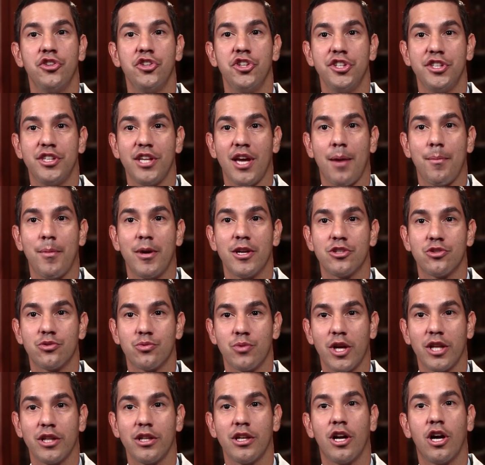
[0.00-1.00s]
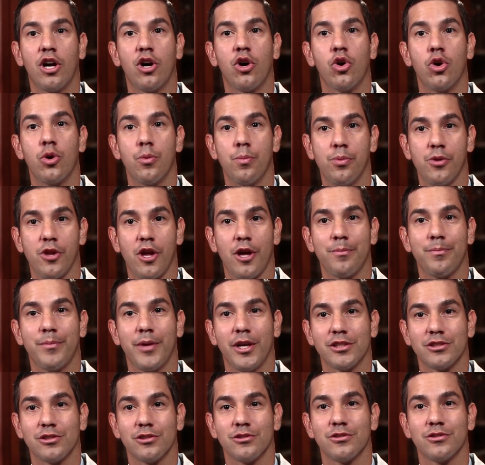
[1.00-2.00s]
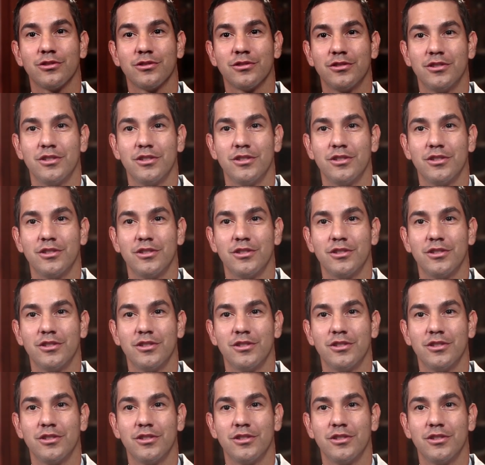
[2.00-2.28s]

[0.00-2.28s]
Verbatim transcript: the damaged retina or blood vessels.